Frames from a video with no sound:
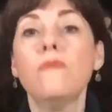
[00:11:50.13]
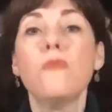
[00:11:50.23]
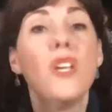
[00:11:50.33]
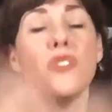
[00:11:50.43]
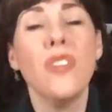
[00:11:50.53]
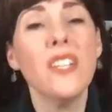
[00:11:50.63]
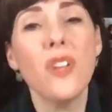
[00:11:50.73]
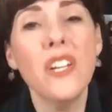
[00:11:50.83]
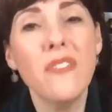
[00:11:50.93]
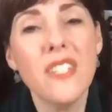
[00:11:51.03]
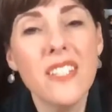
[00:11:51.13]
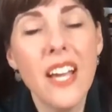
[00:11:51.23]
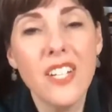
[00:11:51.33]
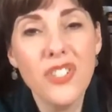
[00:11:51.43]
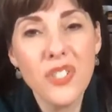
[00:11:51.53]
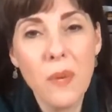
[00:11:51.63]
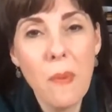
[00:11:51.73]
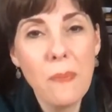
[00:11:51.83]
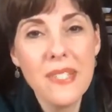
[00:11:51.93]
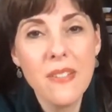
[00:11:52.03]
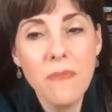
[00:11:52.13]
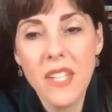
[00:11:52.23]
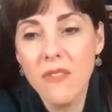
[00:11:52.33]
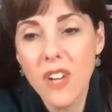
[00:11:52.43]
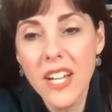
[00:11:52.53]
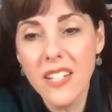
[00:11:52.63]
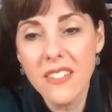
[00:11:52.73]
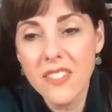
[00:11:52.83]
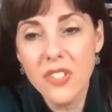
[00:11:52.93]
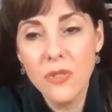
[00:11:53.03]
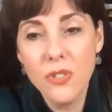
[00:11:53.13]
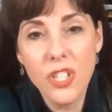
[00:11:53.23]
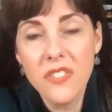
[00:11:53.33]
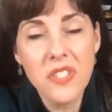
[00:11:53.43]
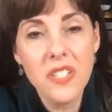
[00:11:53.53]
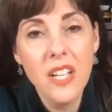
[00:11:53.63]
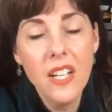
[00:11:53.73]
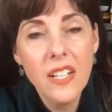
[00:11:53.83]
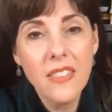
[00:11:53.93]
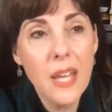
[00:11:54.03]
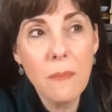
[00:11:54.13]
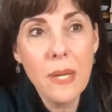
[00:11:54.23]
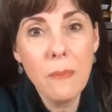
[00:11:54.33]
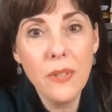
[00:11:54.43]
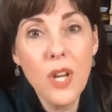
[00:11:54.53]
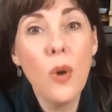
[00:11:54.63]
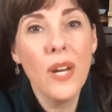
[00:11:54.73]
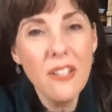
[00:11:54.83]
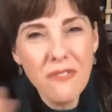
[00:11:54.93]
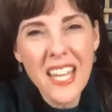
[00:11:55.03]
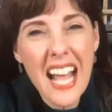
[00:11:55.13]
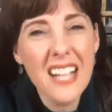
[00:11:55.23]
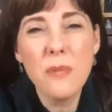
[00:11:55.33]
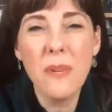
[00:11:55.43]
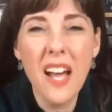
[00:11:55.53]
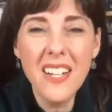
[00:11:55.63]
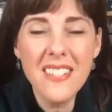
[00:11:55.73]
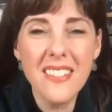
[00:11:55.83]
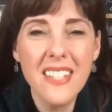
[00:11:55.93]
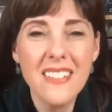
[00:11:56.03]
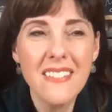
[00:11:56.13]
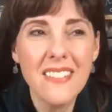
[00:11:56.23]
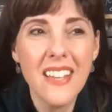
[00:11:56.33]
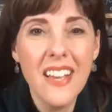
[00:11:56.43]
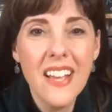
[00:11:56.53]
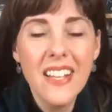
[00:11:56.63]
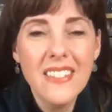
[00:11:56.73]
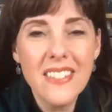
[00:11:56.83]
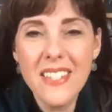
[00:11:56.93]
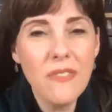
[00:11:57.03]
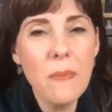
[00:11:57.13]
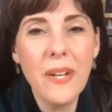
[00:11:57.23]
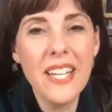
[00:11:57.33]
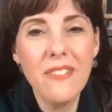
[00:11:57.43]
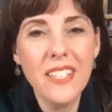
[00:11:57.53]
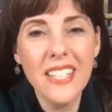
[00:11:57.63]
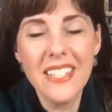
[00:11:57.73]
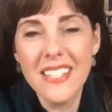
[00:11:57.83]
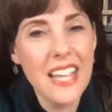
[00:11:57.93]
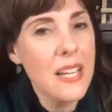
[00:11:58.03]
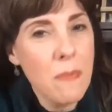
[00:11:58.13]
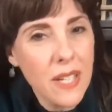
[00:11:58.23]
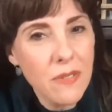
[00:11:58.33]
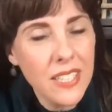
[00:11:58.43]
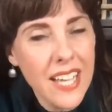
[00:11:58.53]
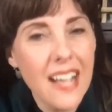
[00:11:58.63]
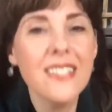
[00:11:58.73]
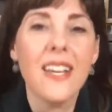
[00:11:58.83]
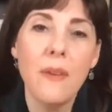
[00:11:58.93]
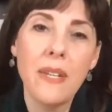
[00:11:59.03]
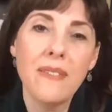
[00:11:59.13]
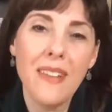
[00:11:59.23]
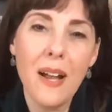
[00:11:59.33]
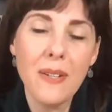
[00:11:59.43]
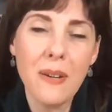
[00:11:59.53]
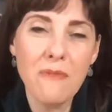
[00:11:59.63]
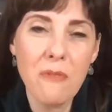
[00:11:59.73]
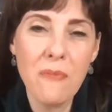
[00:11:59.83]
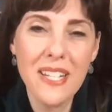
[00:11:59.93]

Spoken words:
So that's all you have to say. Just come up with something, right, to just let people know if they ask. But honestly, does anybody really ask? I mean, I come from an